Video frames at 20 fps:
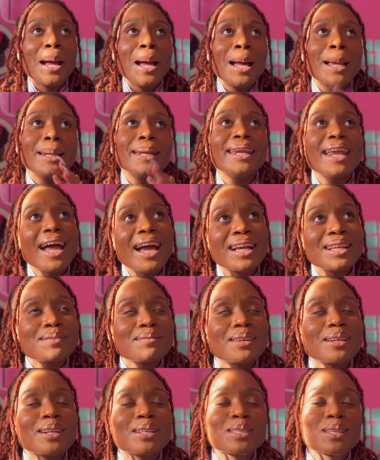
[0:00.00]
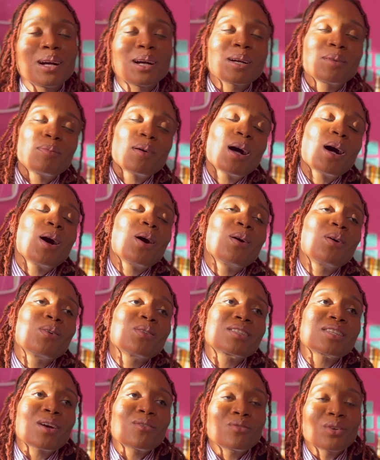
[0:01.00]
Next, we're going to talk
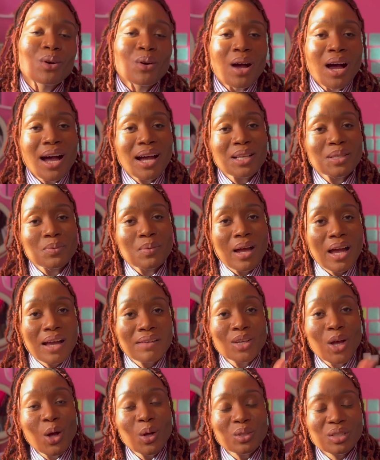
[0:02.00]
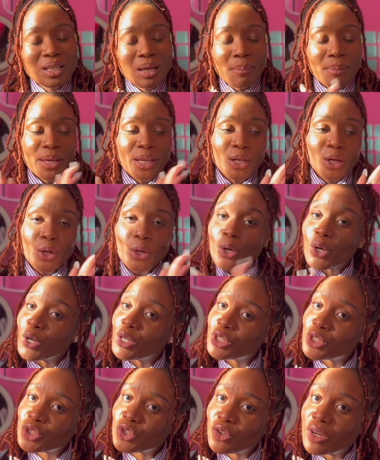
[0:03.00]
about Real Housewives Ultimate
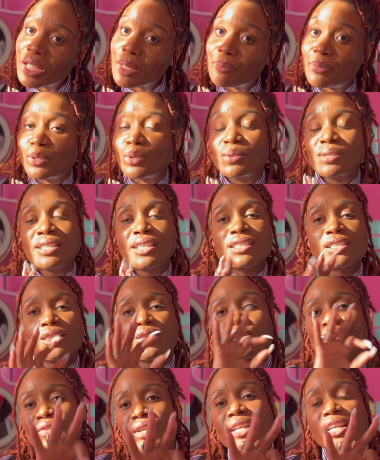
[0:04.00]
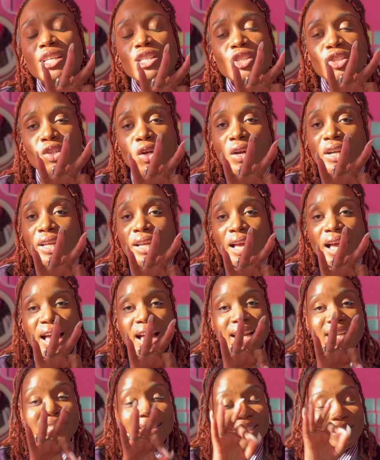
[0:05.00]
Girls Trip. You know, season 3 is starting,
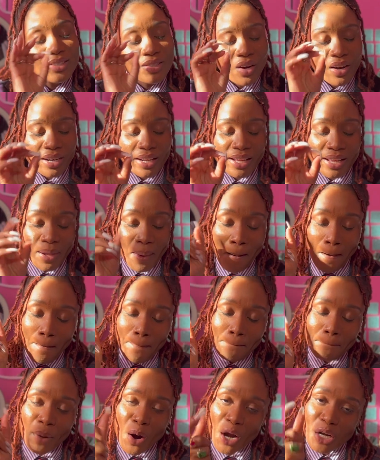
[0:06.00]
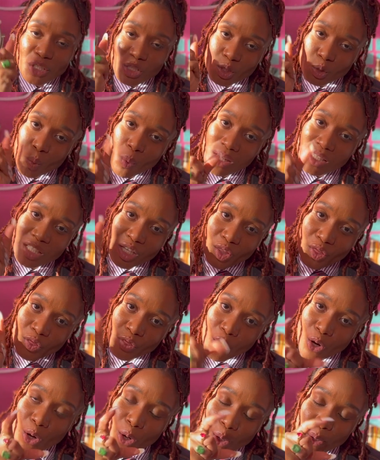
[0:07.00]
guys. It's starting March
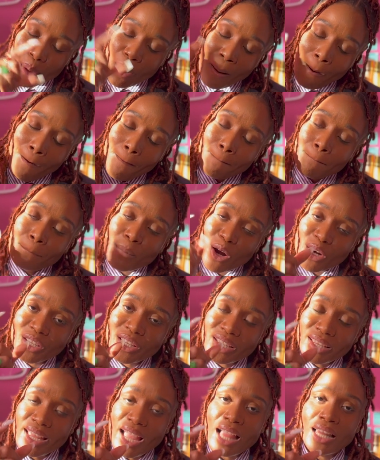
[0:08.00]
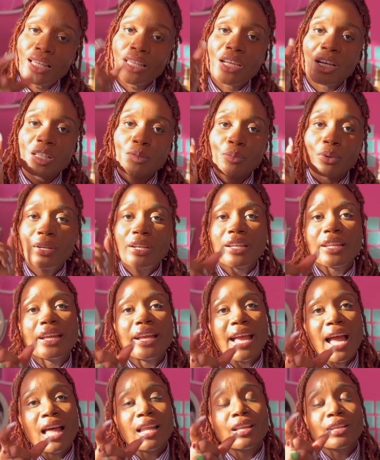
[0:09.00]
23rd. Mark your calendars. Put it in your
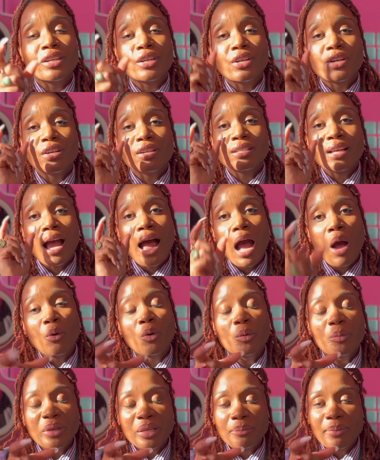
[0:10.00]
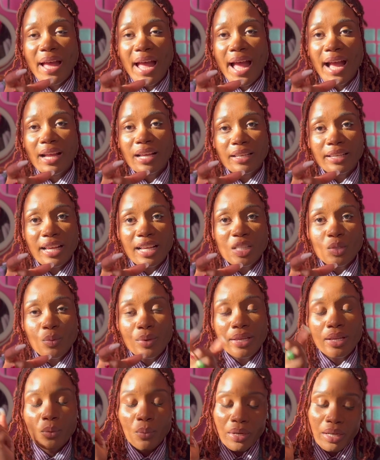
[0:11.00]
calendars. I will be back next
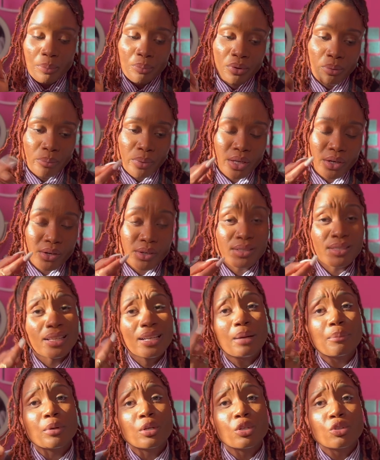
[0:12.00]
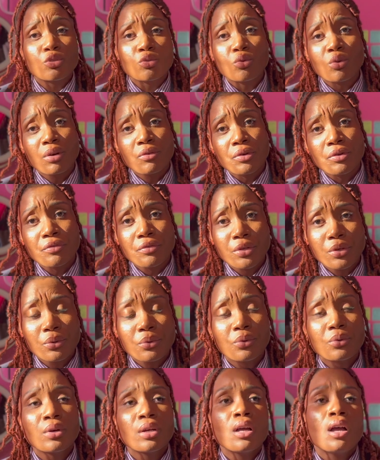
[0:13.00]
week when it premieres, and I'm going to do a
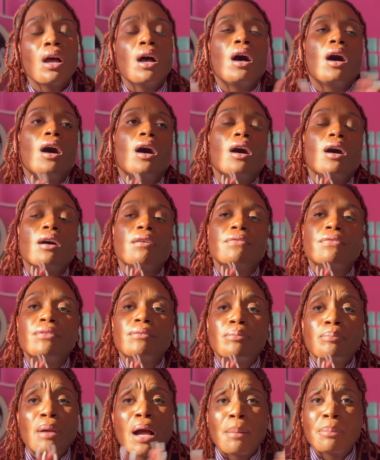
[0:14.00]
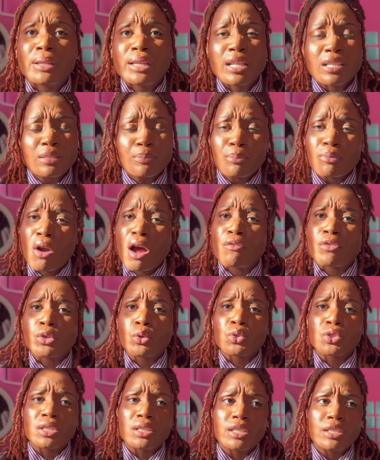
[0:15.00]
review Probably because Peacock
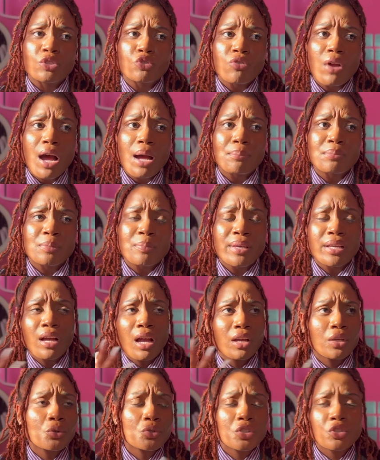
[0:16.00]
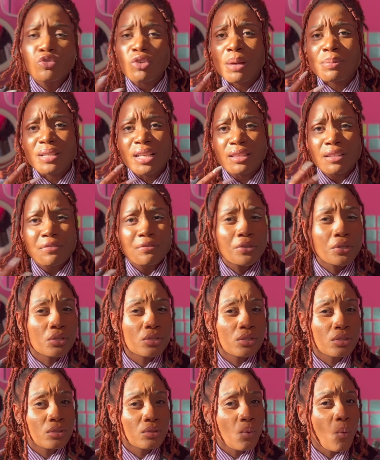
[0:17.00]
usually drops like the
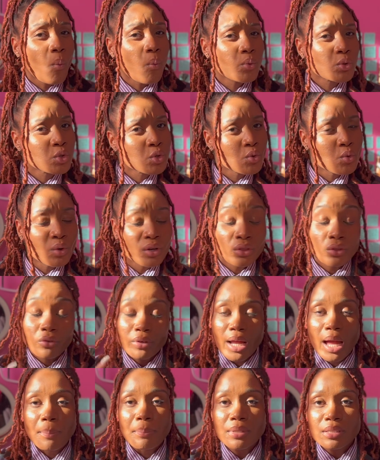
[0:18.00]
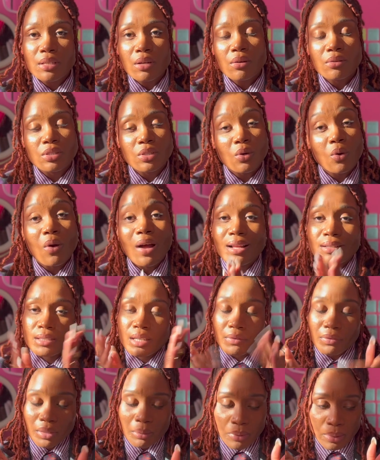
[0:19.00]
first 2 or 3 episodes. So I'll
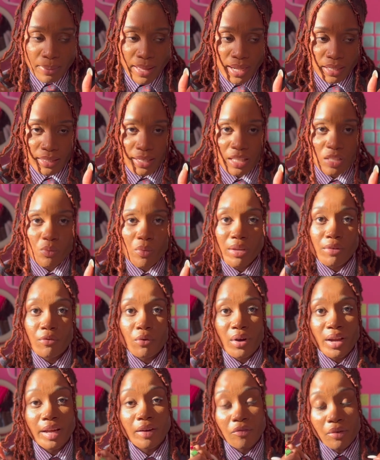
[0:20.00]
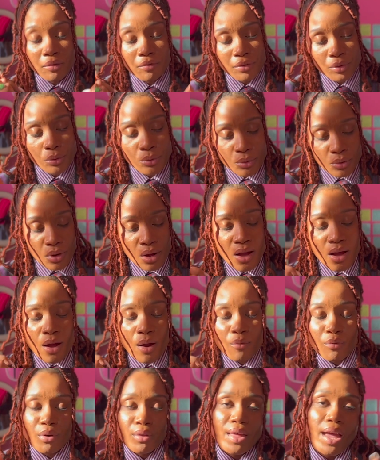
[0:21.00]
definitely be back next week for a review
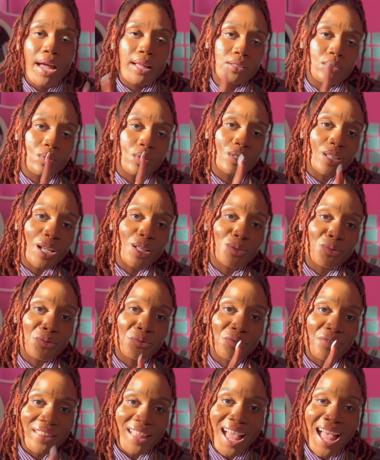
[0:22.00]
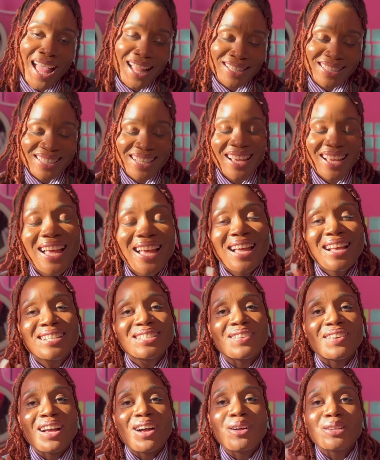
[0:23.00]
for that. So stay tuned for that.
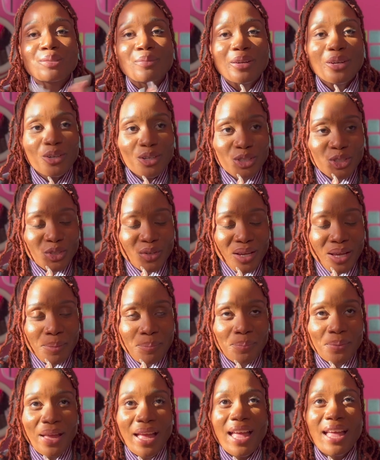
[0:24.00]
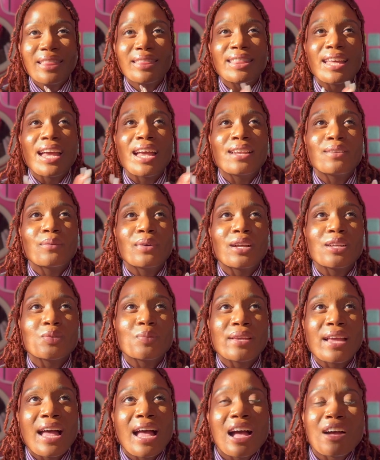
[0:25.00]
So you got Ultimate Girls Trip. And then what else
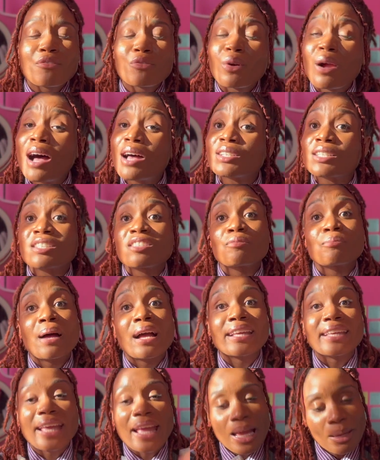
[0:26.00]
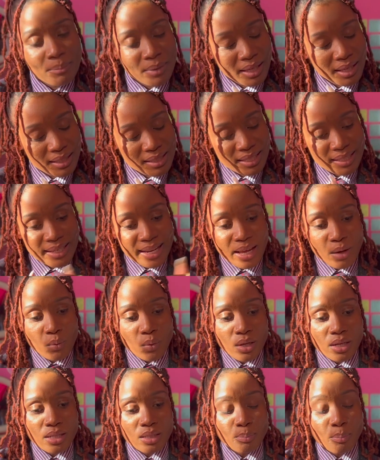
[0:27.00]
we have? Housewives of Miami. Today
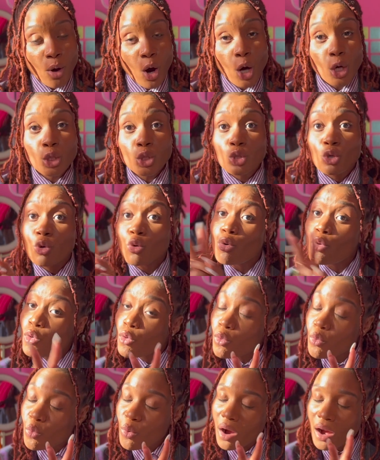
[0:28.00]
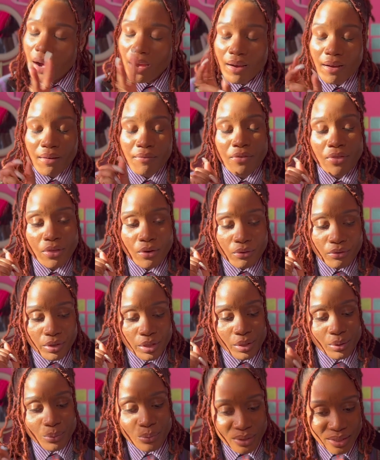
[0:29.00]
was part 2 of the
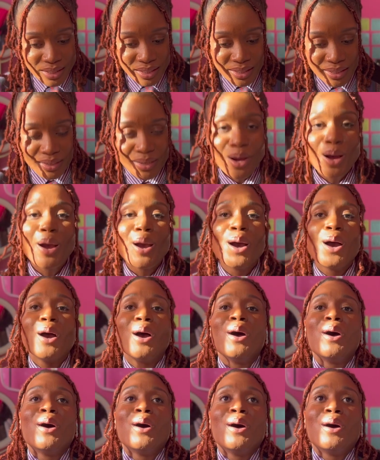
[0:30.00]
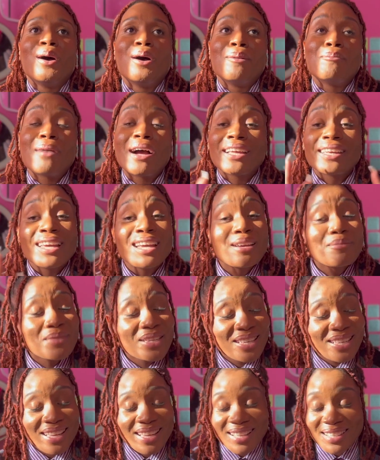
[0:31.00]
reunion.
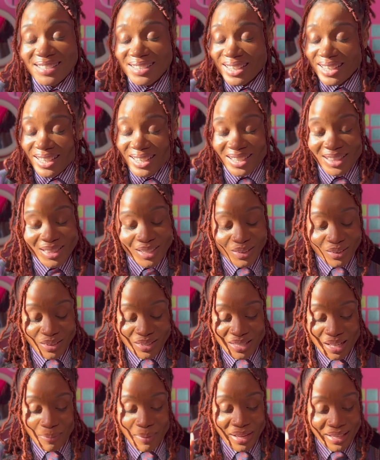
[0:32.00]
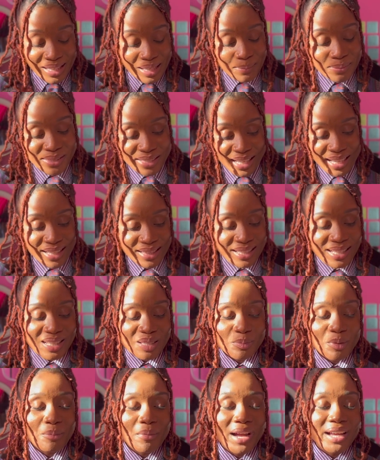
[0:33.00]
Miami is eating the girls up. I keep saying this,
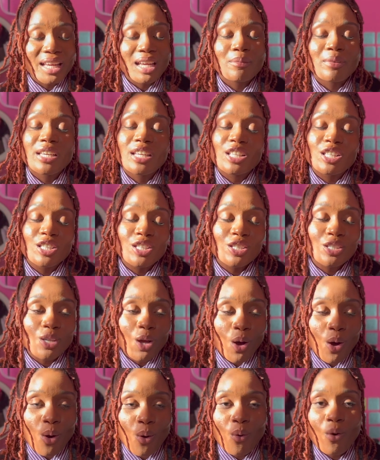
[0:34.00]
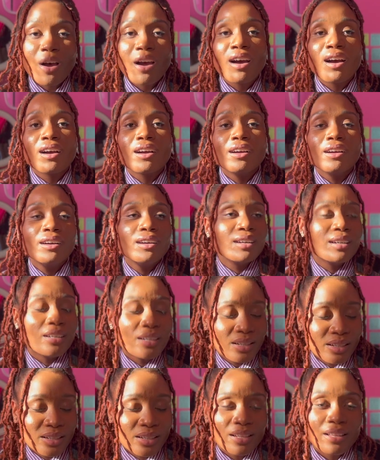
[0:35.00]
but Miami is so
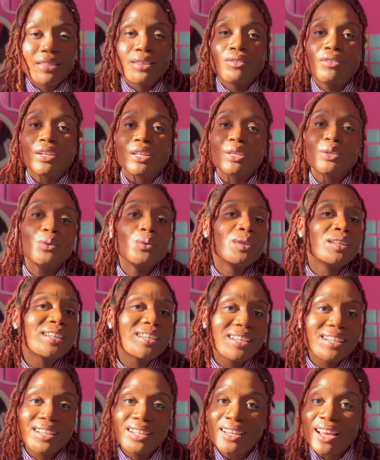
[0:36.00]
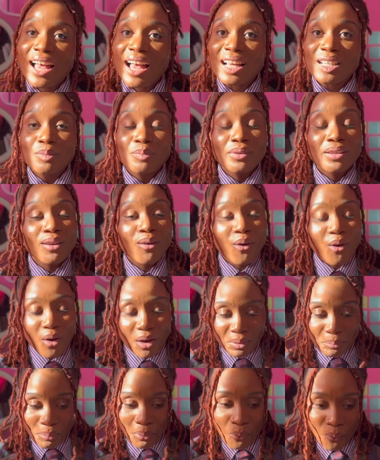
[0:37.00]
good. The reunion has been
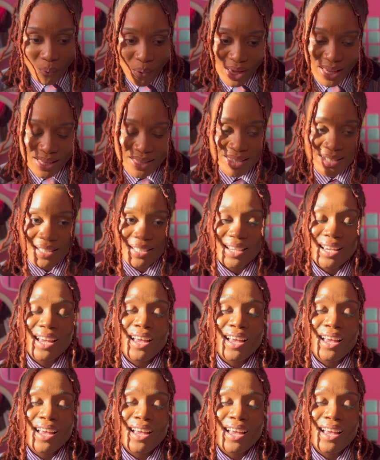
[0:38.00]
on point.